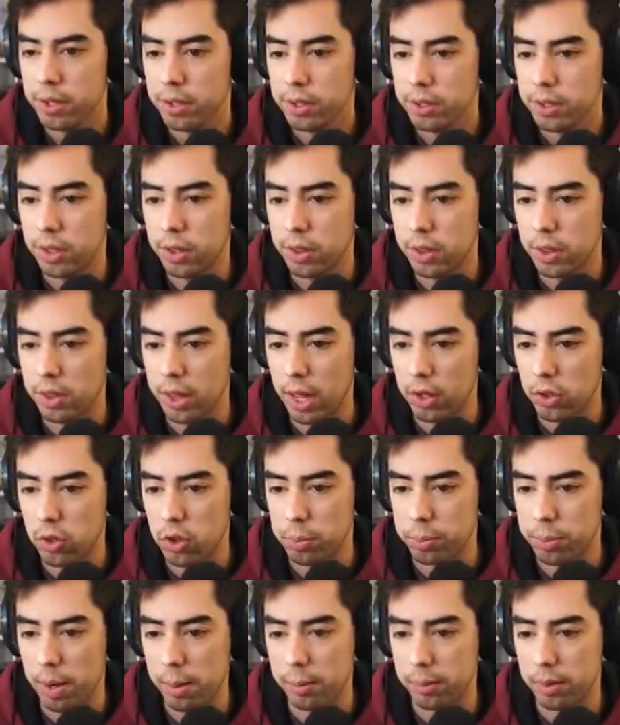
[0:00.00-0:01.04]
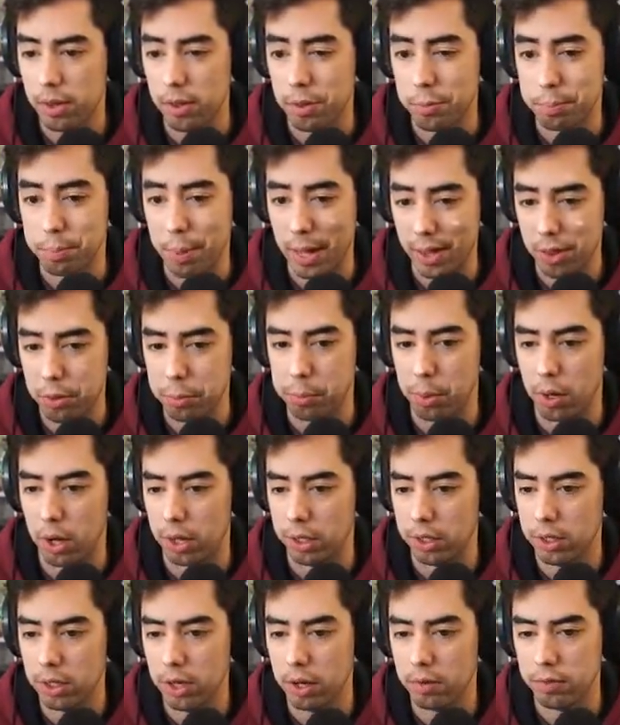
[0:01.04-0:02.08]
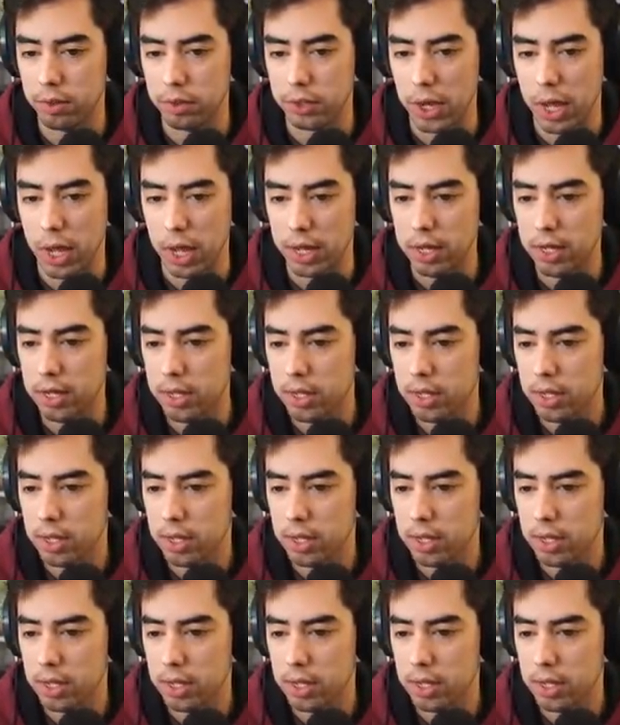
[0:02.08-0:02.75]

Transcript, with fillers: This is actually probably his best punt of the day.